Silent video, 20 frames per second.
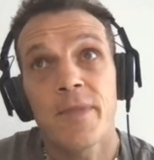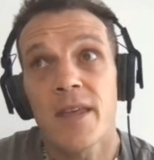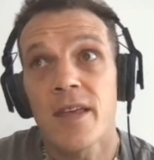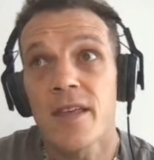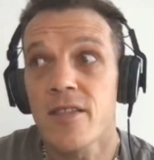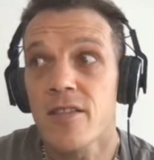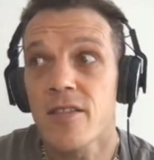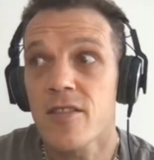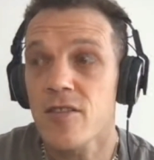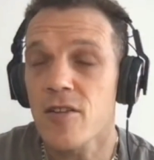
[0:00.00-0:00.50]

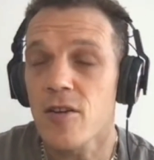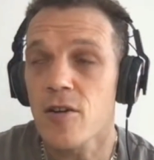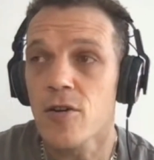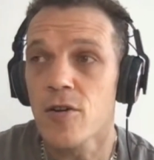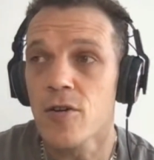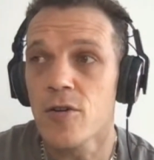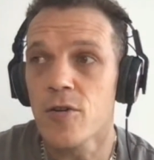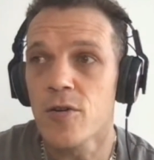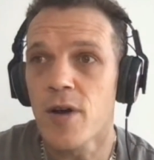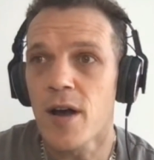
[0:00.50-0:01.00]
and
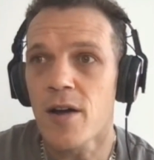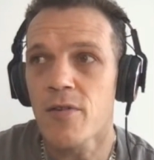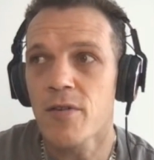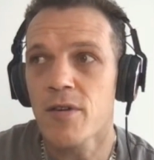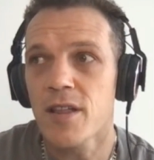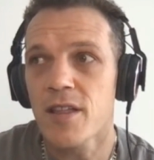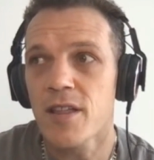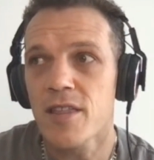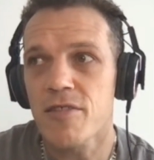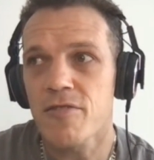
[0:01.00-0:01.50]
so I
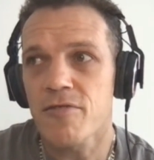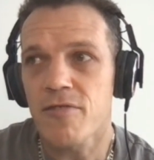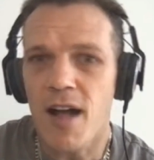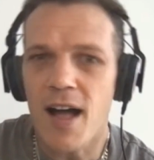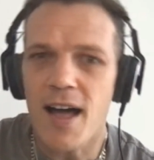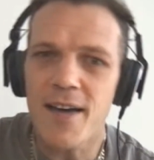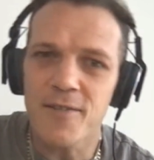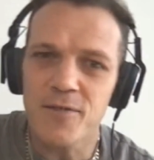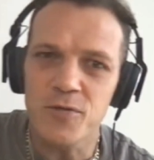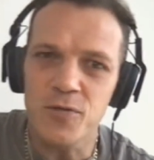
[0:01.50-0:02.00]
really
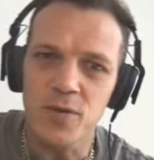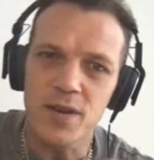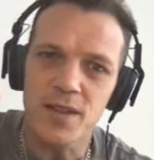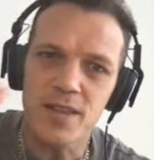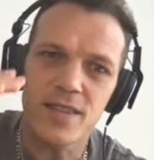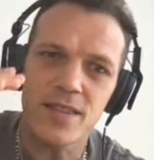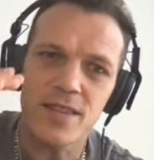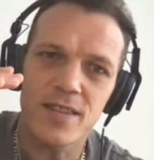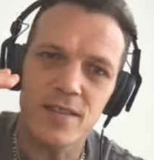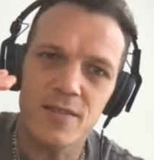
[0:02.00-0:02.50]
thrived
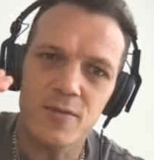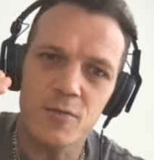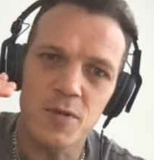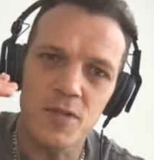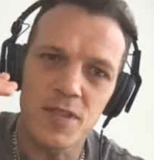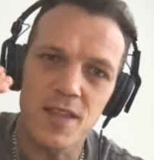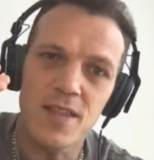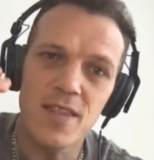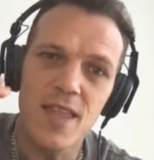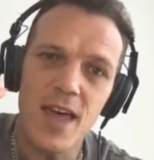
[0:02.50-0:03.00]
with
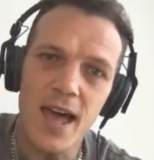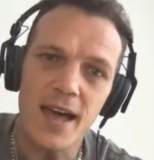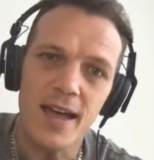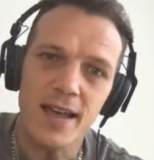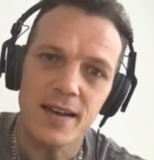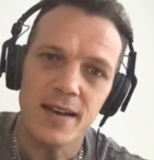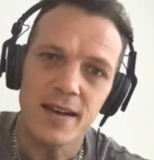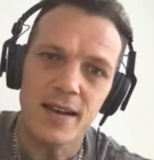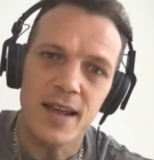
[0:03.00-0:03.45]
within that.